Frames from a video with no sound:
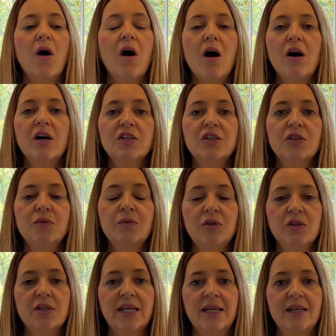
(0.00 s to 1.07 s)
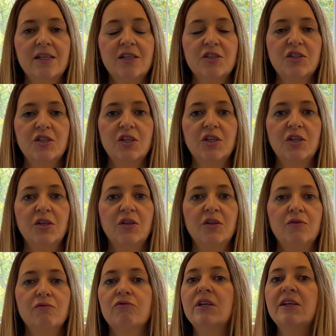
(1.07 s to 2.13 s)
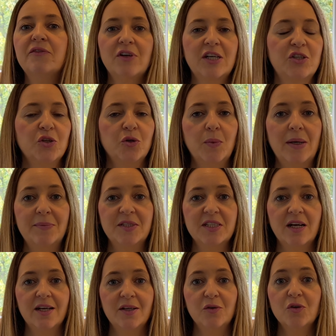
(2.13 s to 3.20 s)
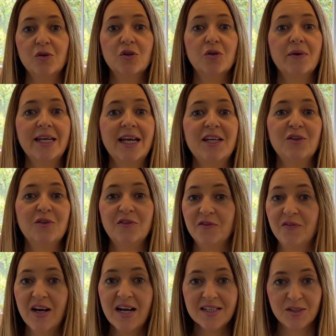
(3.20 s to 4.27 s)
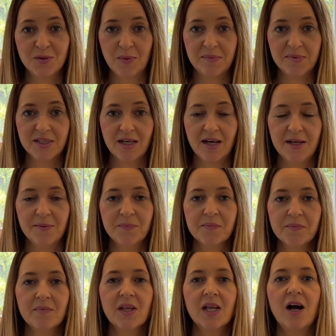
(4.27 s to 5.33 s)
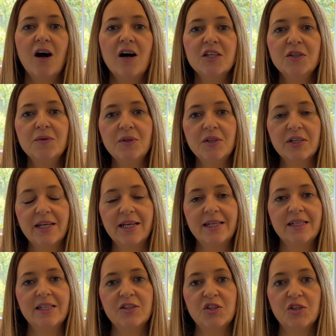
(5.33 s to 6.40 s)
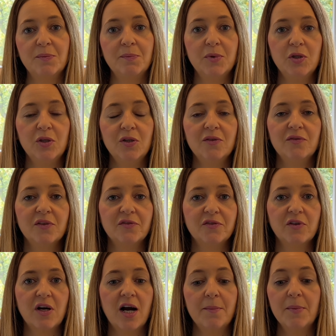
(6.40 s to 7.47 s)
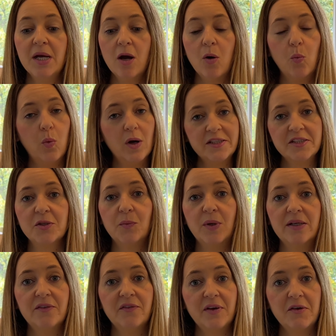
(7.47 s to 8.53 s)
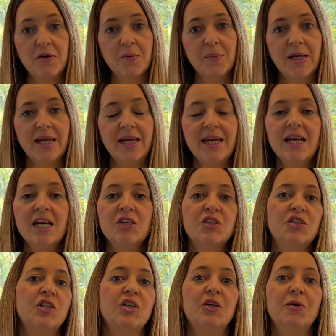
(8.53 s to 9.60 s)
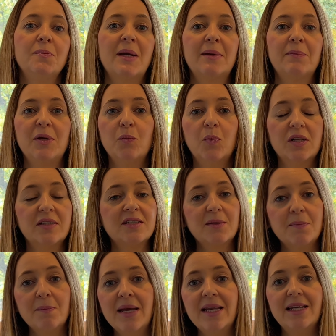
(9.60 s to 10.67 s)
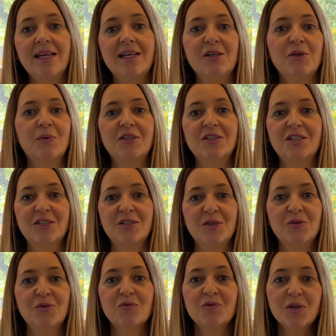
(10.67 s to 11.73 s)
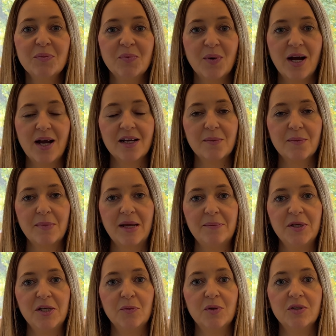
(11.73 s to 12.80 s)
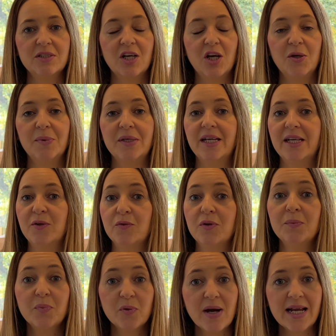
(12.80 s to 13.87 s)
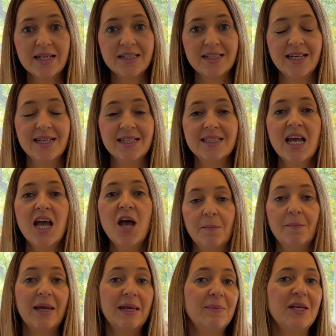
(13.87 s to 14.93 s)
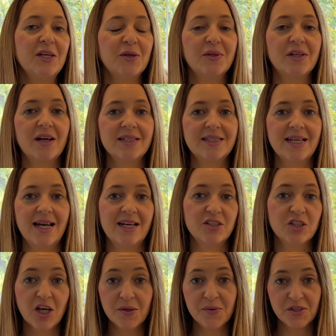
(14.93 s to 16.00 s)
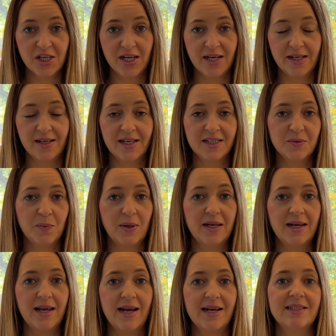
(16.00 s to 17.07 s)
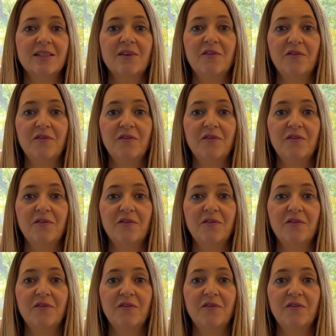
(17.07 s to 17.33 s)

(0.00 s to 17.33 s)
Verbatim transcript: are you looking to refresh your website or create your first website? Are you looking to move from one-to-one therapy to maybe one-to-many? You want to do group work. Maybe you want to open a group practice. Maybe you'd like to add coaching as well as